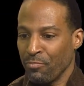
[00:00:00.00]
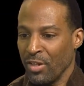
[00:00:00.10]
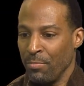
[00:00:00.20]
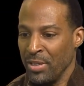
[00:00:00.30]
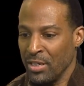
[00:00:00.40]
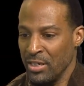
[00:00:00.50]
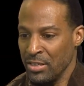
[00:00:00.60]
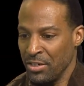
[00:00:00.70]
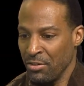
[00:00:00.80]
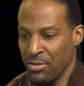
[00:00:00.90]
because,
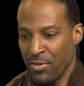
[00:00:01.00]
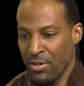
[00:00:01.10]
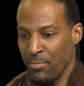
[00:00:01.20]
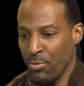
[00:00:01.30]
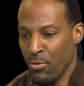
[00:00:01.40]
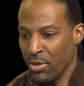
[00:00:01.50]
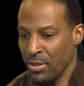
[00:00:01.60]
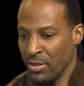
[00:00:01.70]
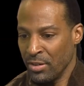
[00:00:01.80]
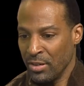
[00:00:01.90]
you know, it's very
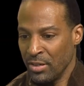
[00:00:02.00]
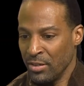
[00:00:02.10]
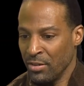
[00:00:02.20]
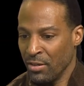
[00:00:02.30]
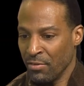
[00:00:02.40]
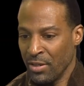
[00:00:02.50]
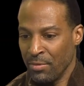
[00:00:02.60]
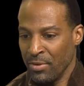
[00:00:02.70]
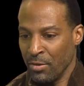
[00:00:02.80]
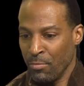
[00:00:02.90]
important, you know, that,
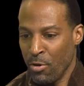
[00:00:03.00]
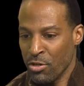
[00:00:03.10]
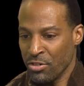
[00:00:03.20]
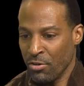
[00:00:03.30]
you know, martial